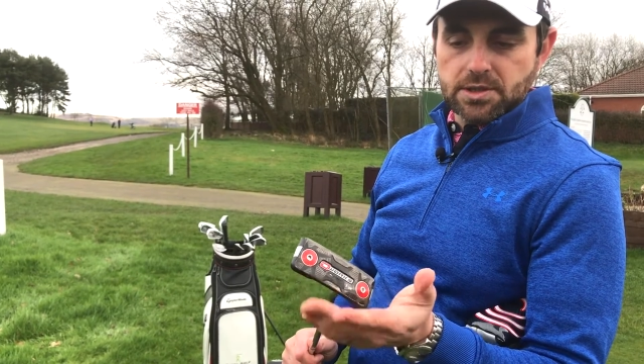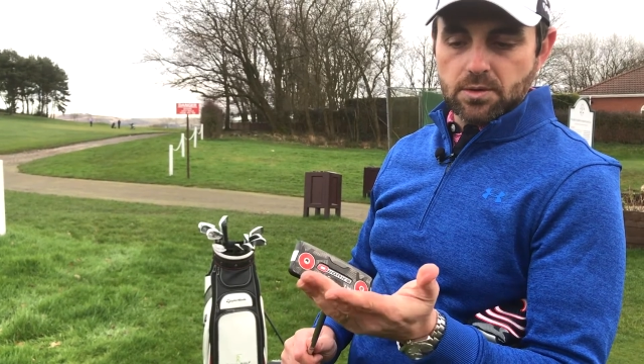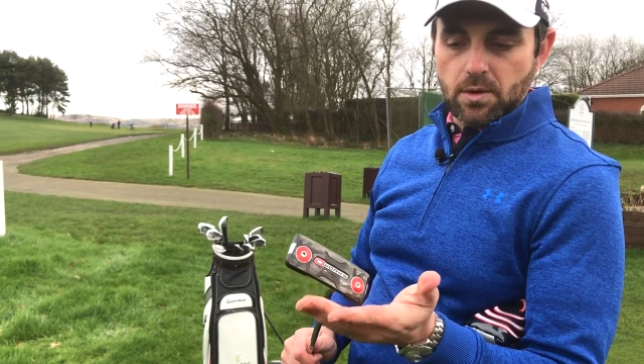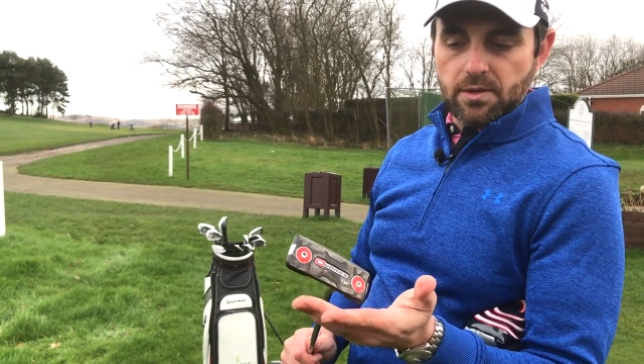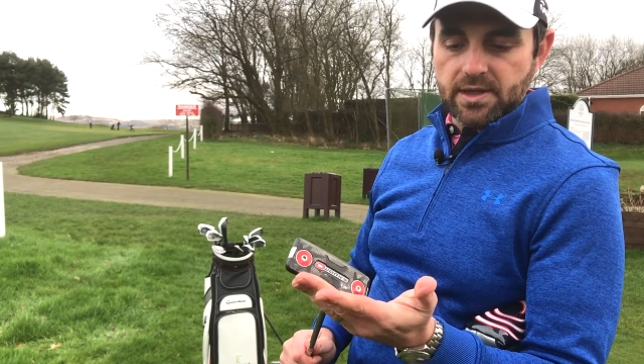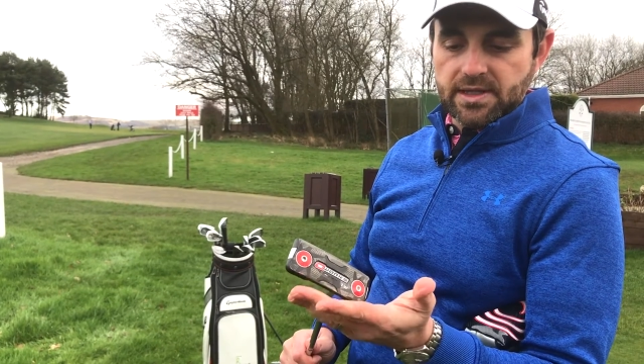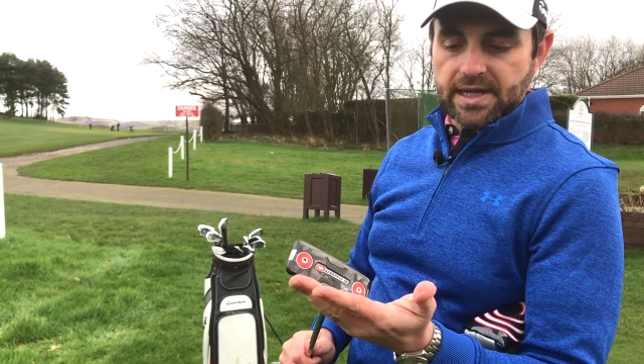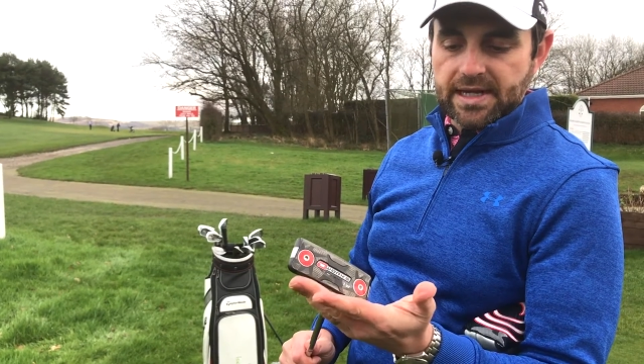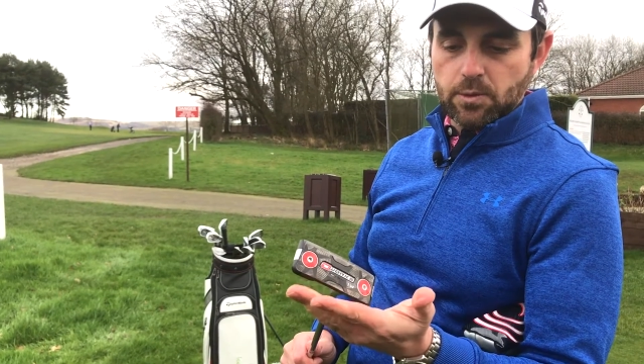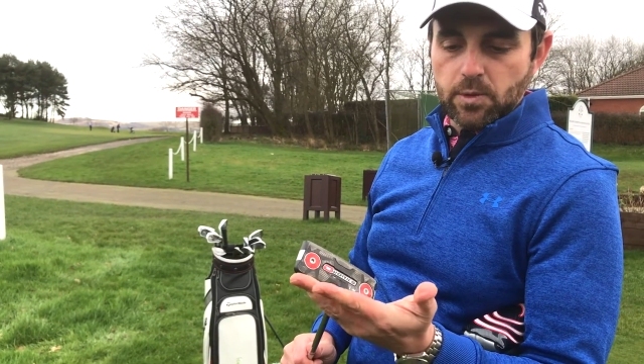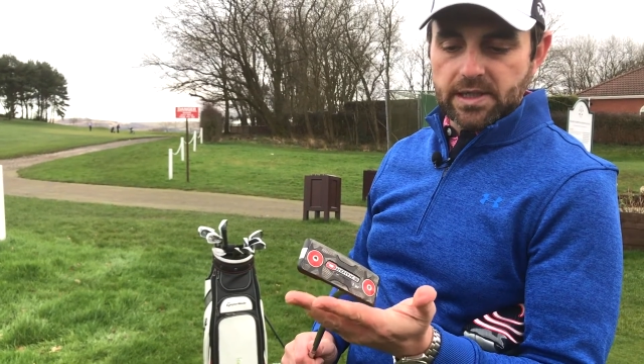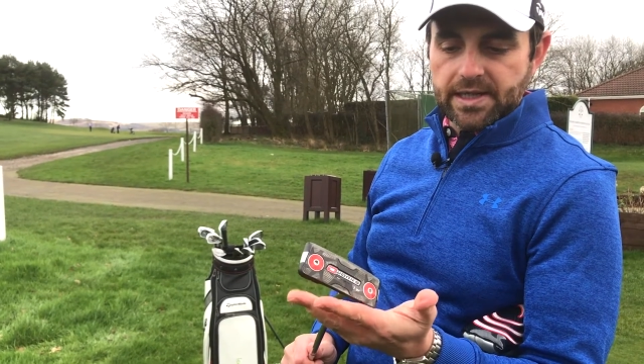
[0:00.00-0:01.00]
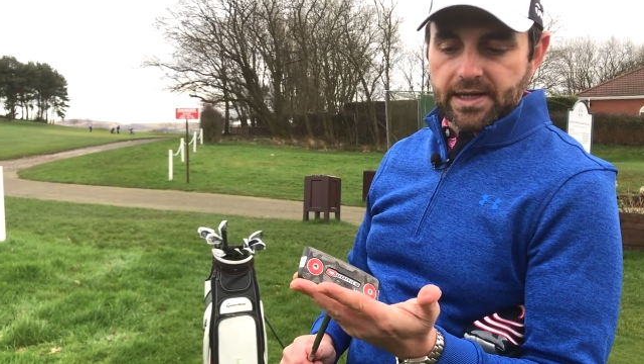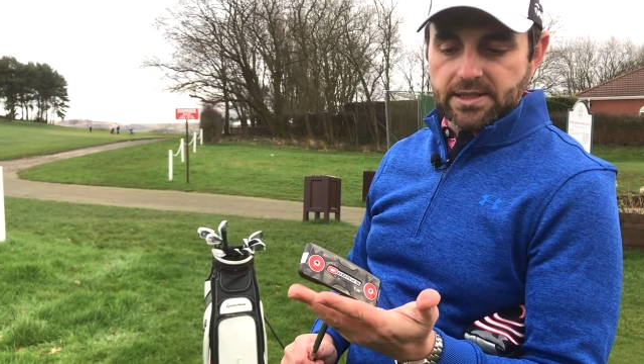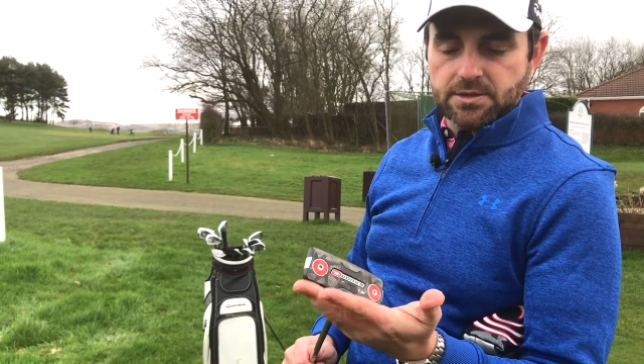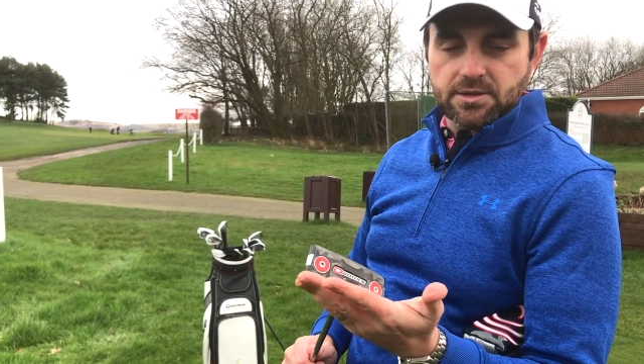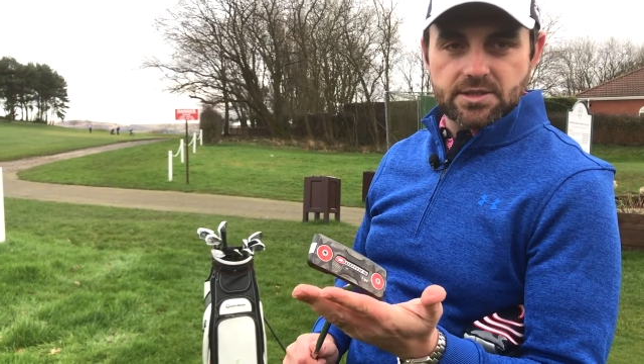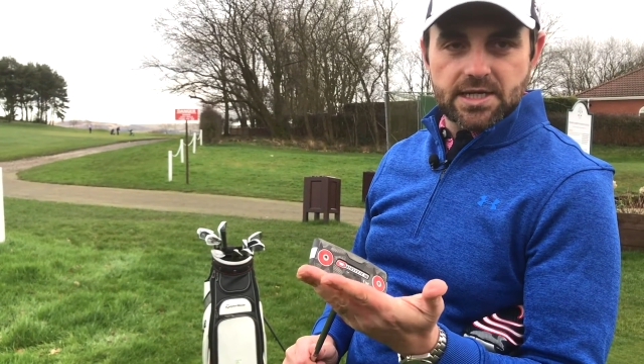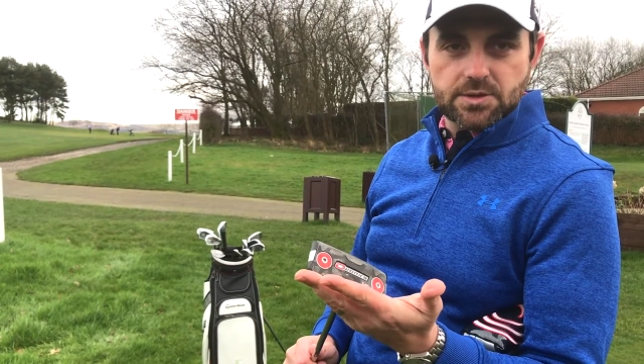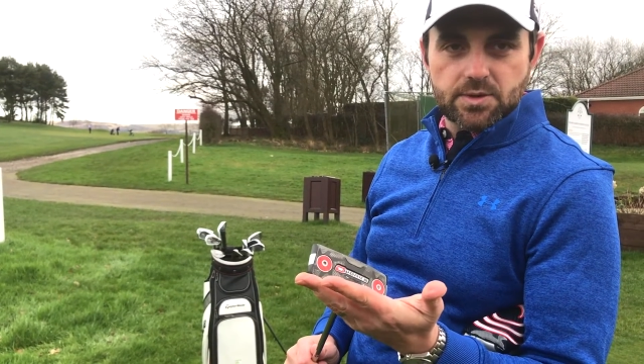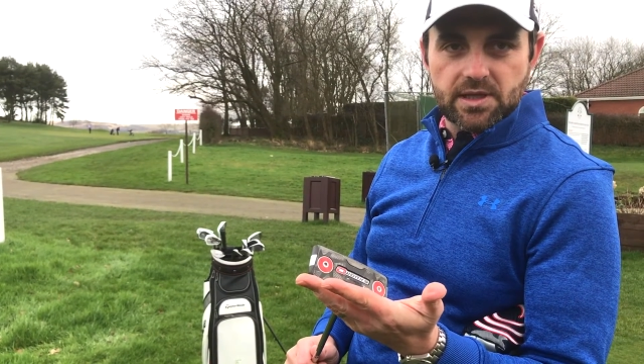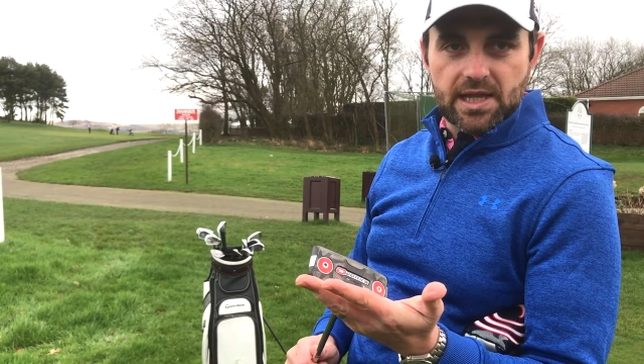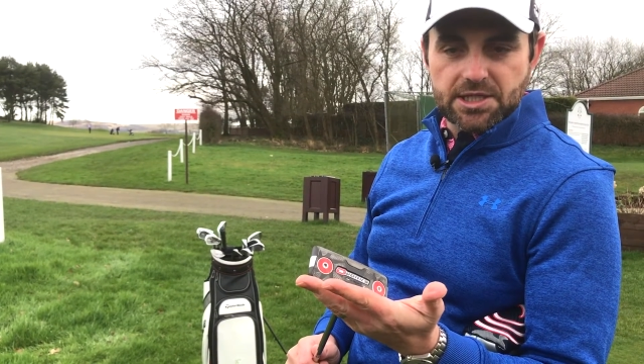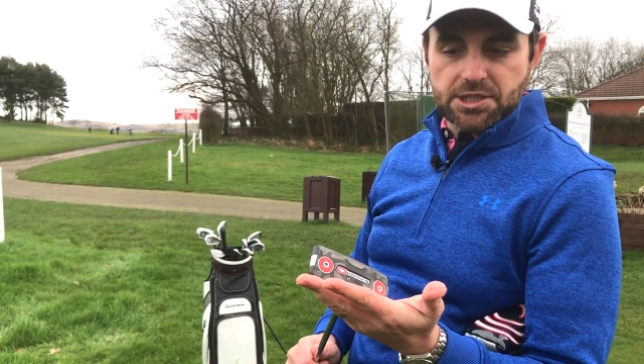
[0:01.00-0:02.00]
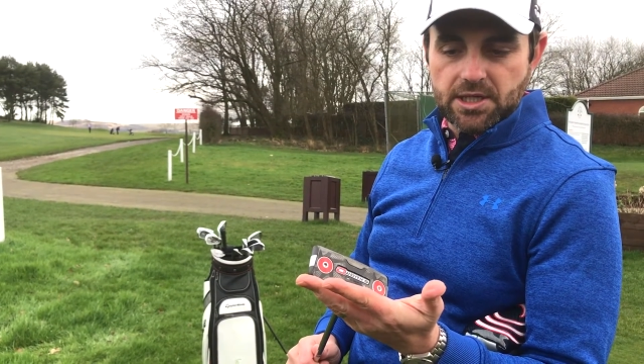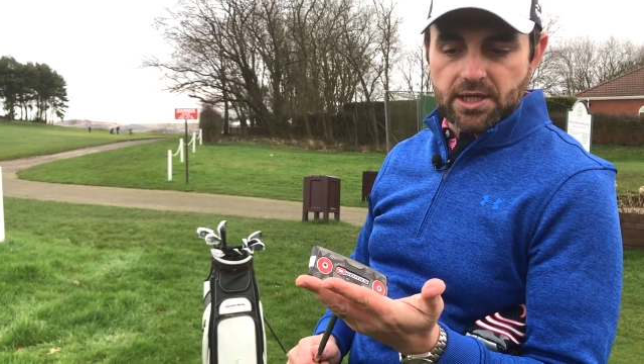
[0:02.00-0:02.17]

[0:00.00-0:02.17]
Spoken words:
It's the one that Danny Willett had success with last